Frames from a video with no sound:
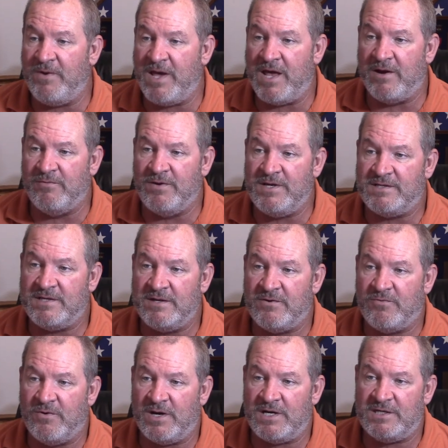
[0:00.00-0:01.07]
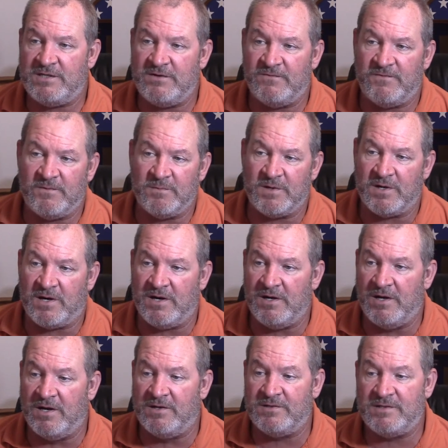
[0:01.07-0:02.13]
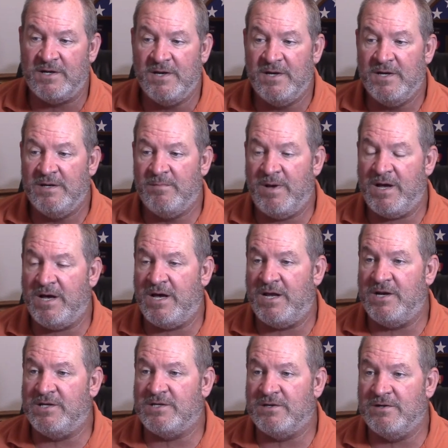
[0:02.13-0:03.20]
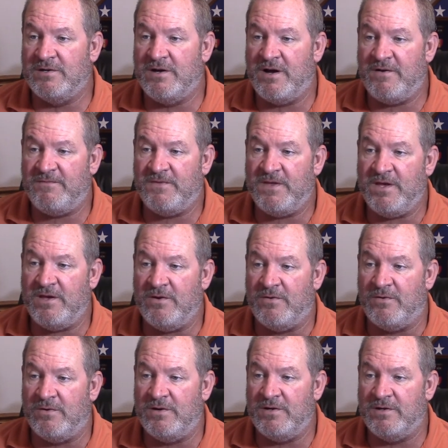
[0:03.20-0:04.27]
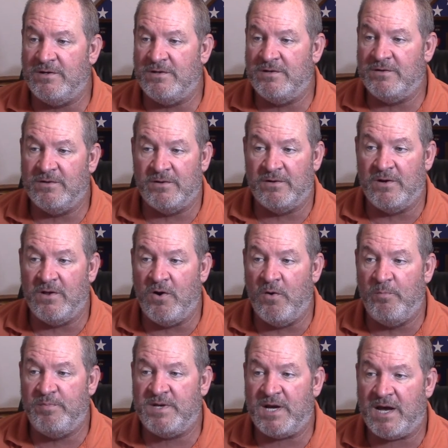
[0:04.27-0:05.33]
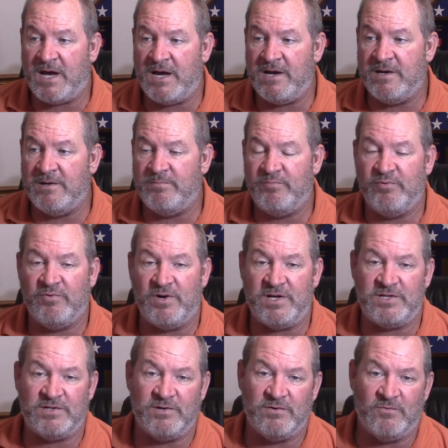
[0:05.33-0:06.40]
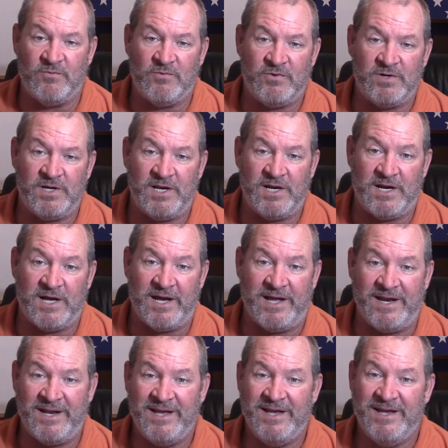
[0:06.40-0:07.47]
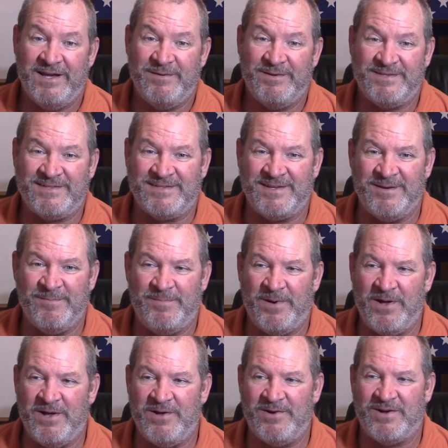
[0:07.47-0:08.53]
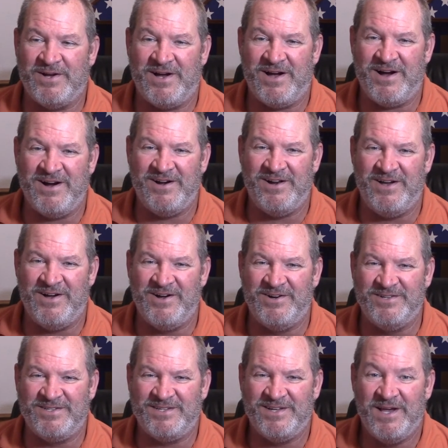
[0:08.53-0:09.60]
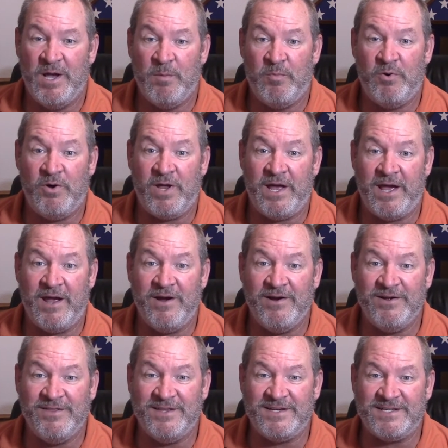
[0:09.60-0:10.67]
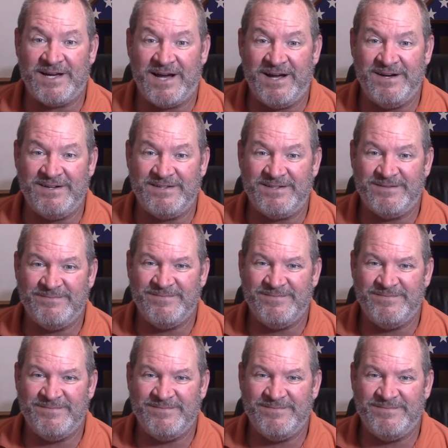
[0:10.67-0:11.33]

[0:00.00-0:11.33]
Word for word: We got a recent question from Carlos about how to turn off the oil or low tire pressure warning light. Simple, Carlos. Put air in the tires.